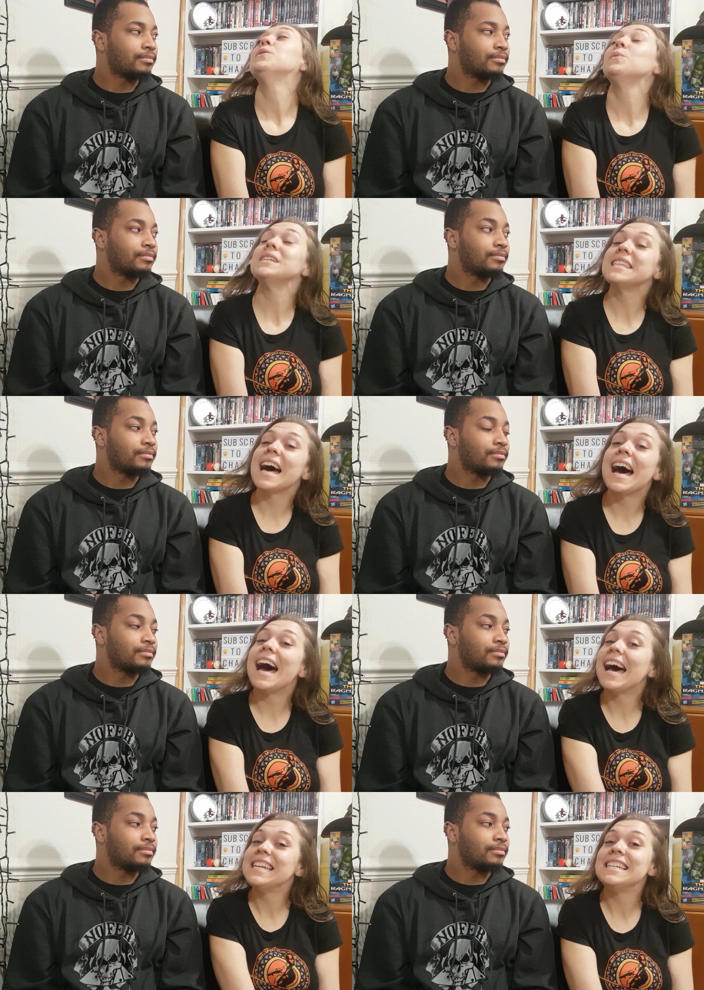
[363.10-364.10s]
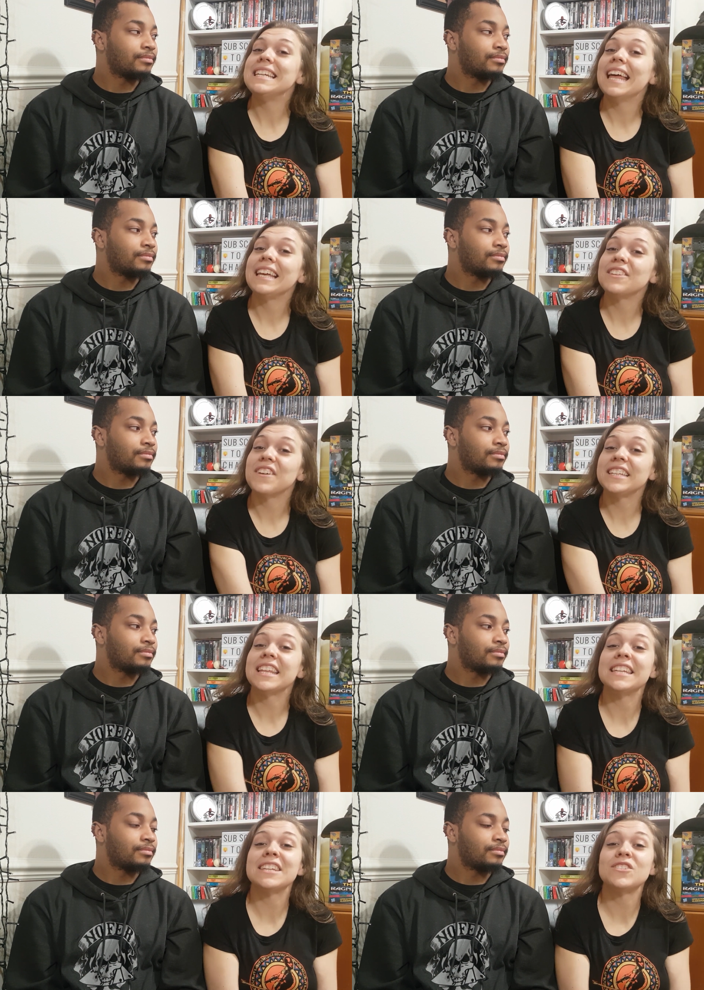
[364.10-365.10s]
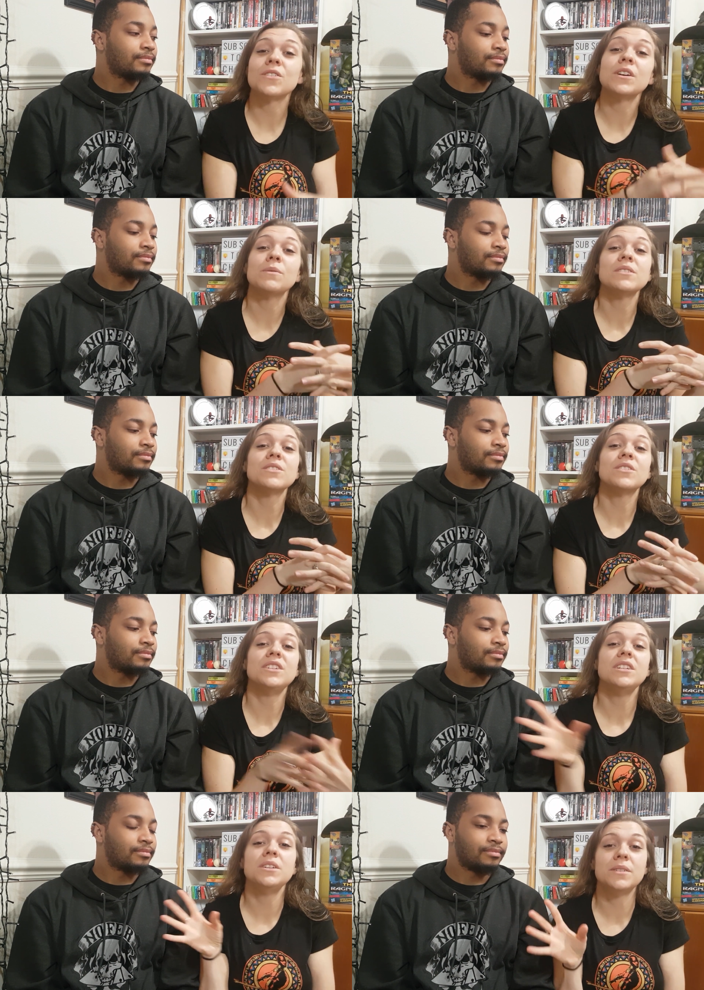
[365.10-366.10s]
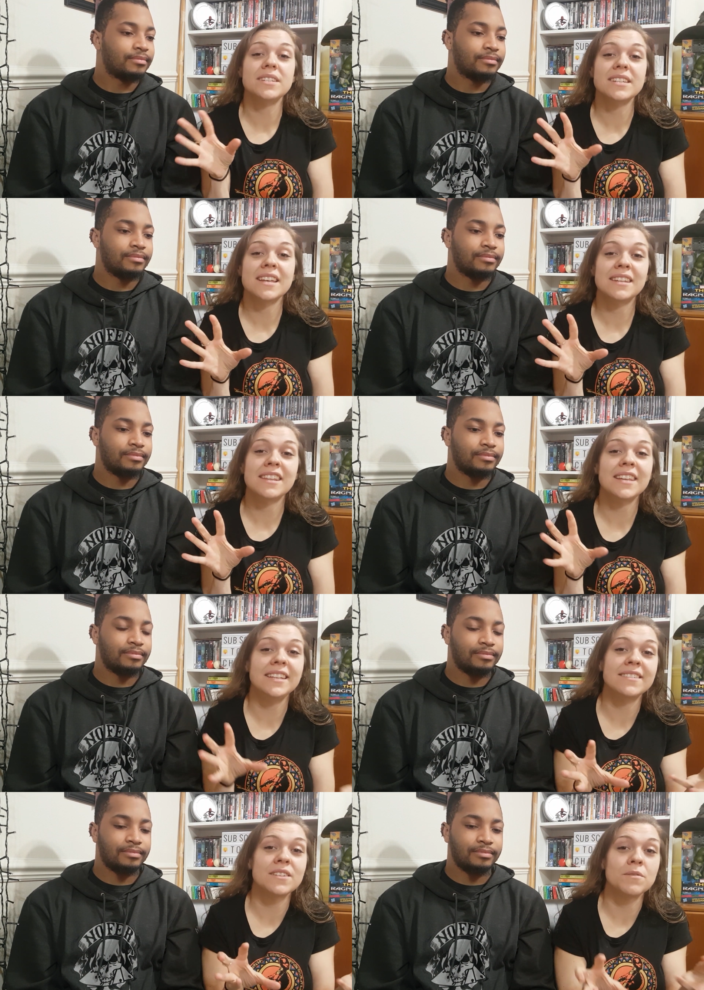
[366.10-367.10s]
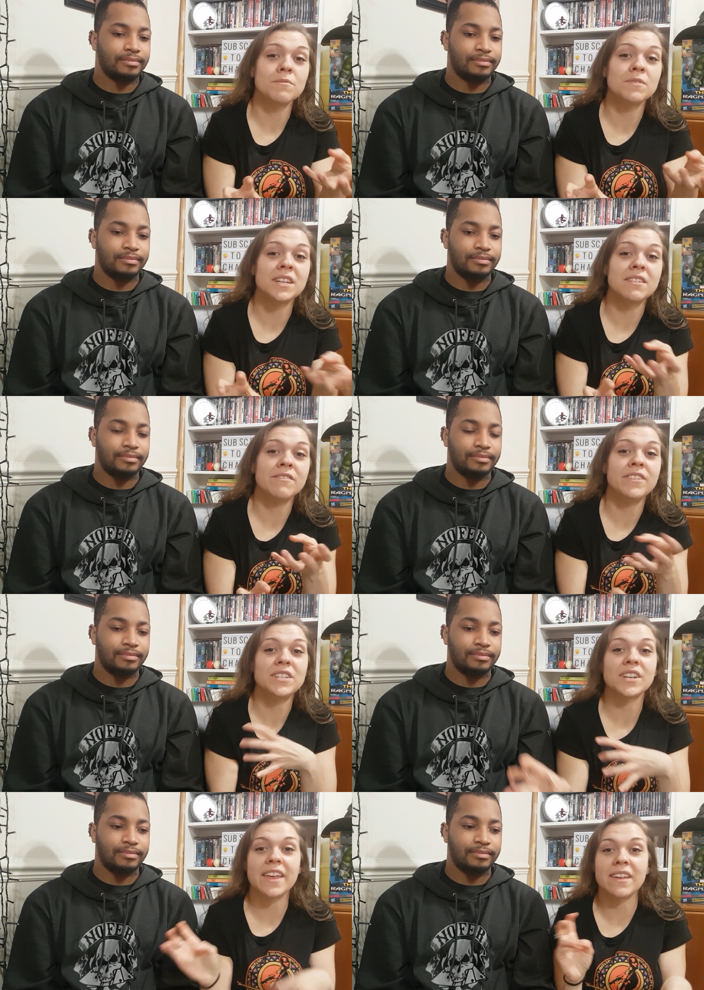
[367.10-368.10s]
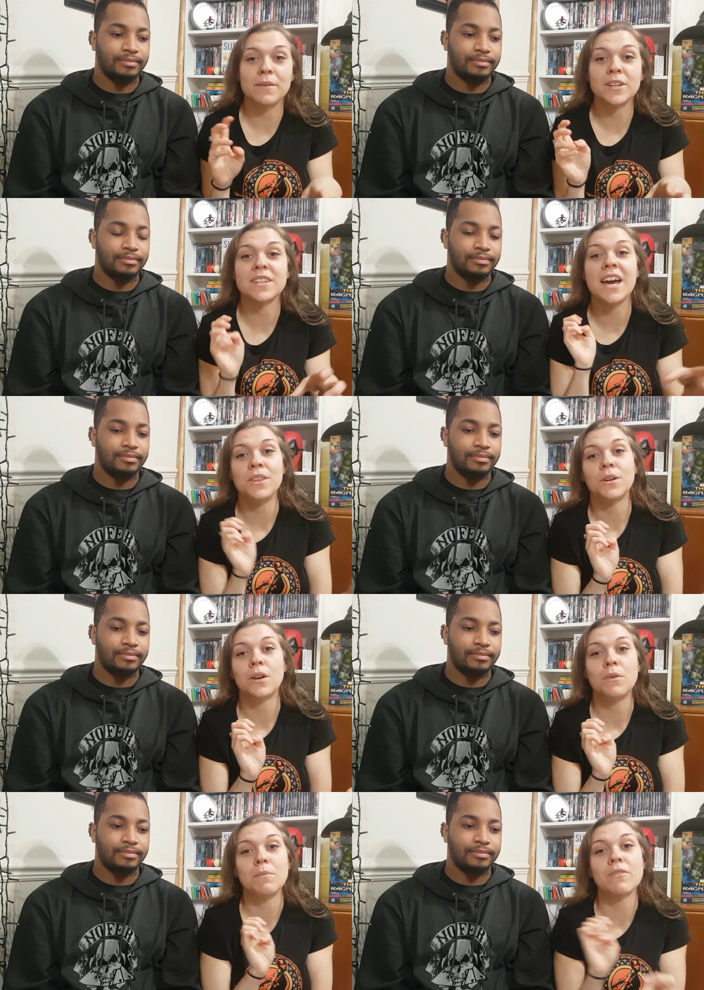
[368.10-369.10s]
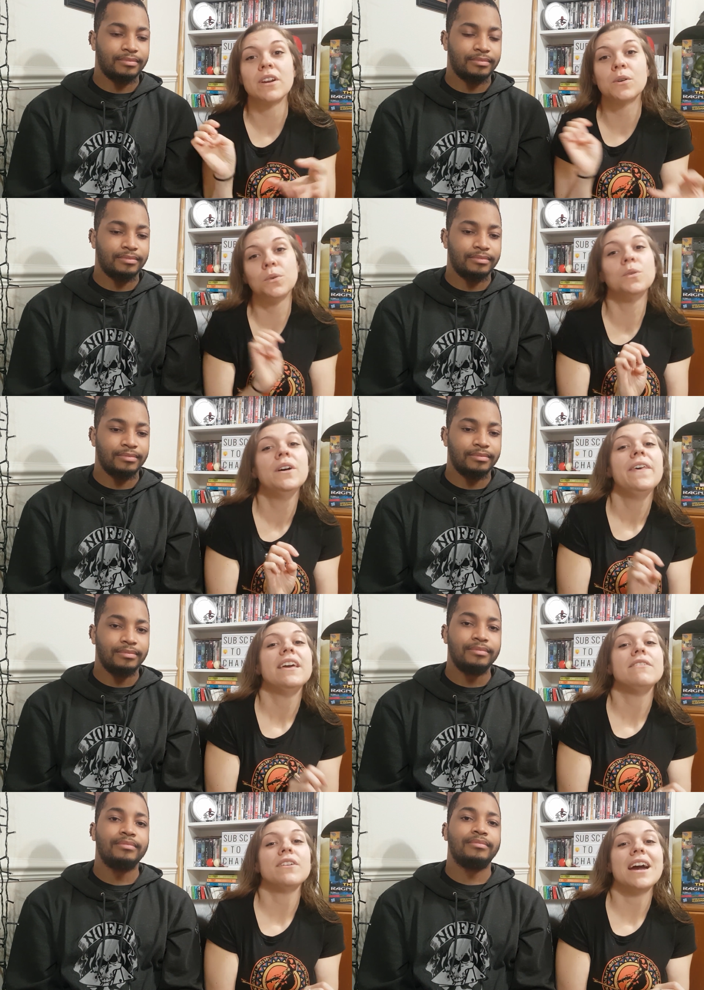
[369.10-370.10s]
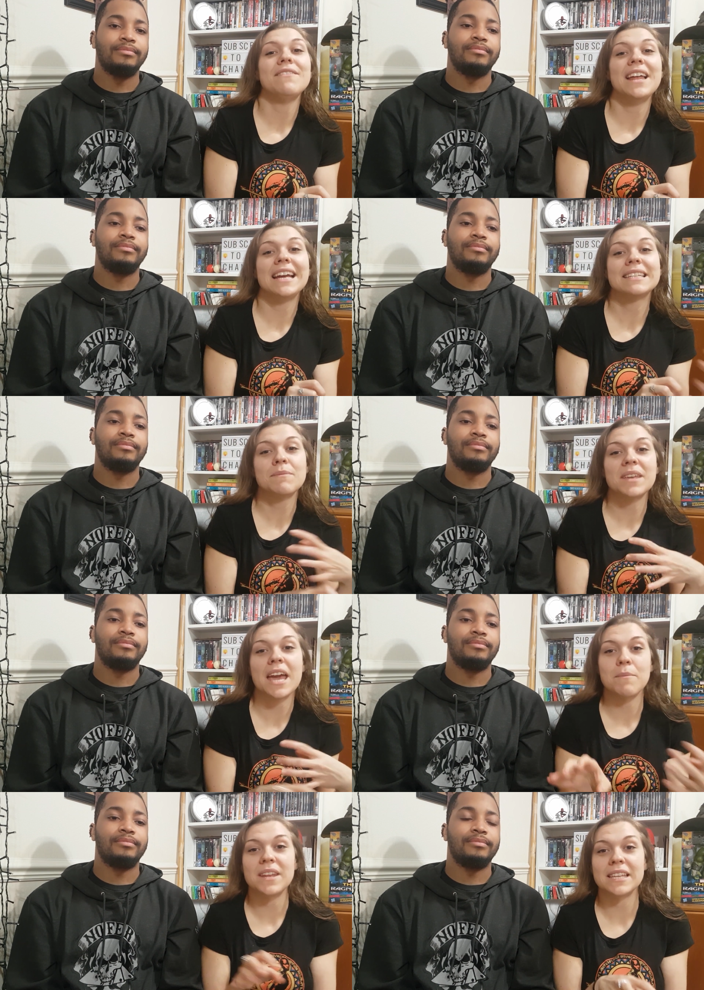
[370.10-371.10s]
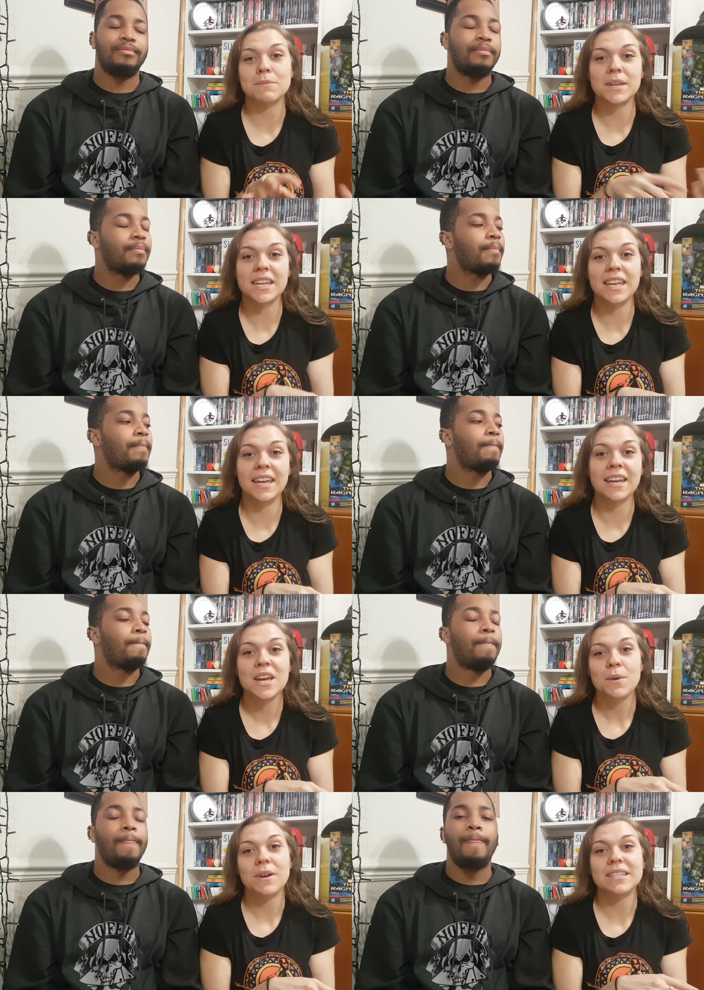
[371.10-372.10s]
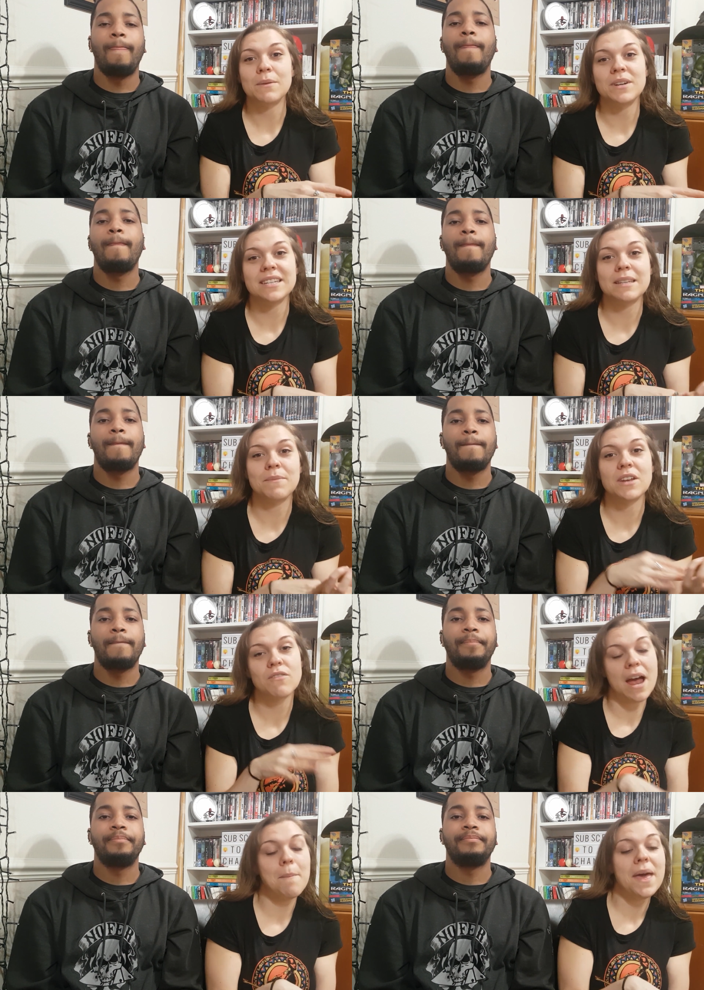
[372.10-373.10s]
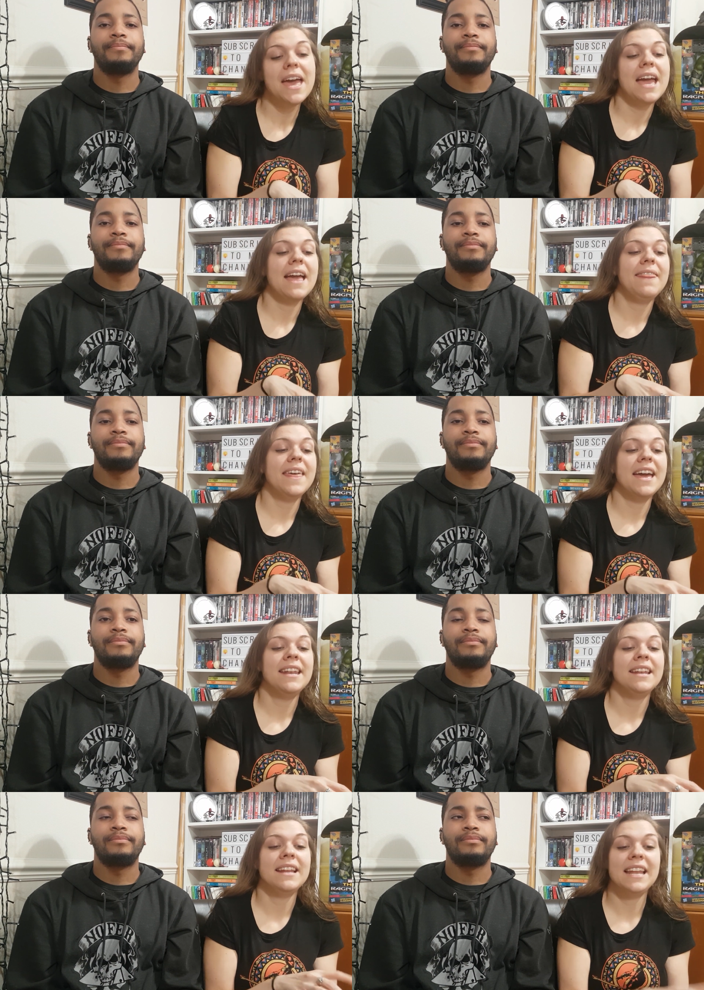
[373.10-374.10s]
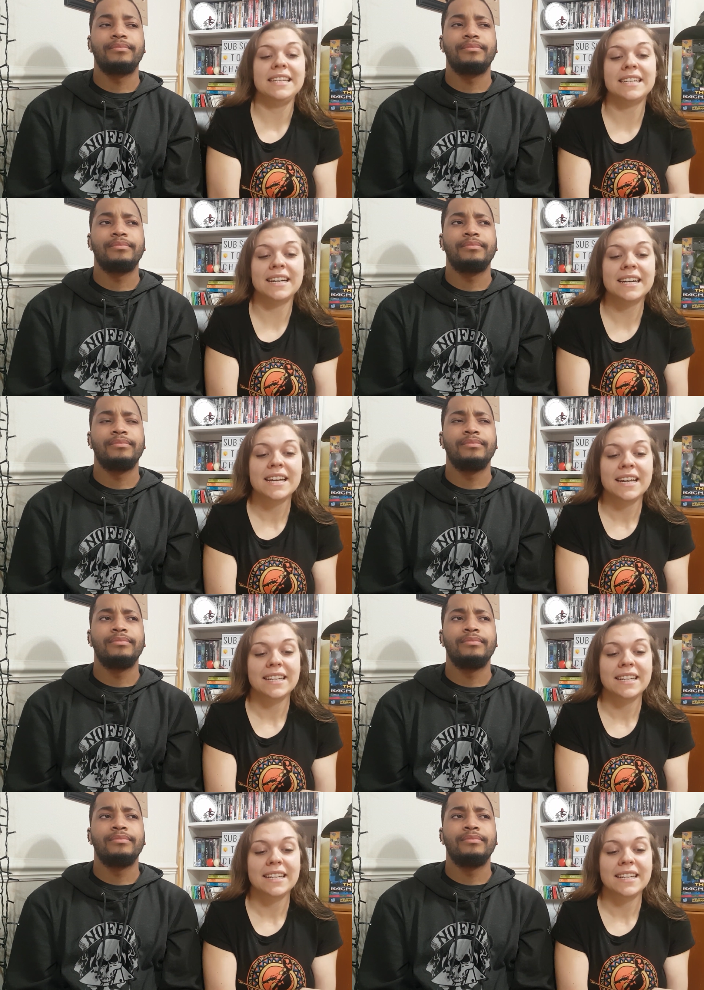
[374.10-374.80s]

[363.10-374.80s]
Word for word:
Speaker 1: was that I didn't like the fact that the story wasn't continuous and that the things don't didn't fit together because I thought it would be really cool if you have like something happening at the beginning mm. where someone does something crap and then later